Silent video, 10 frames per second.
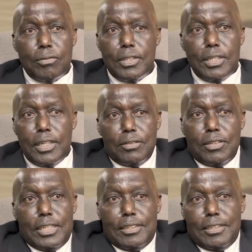He, has,
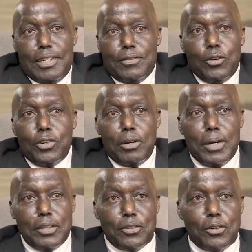he, he never owned a
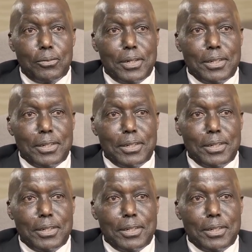bicycle.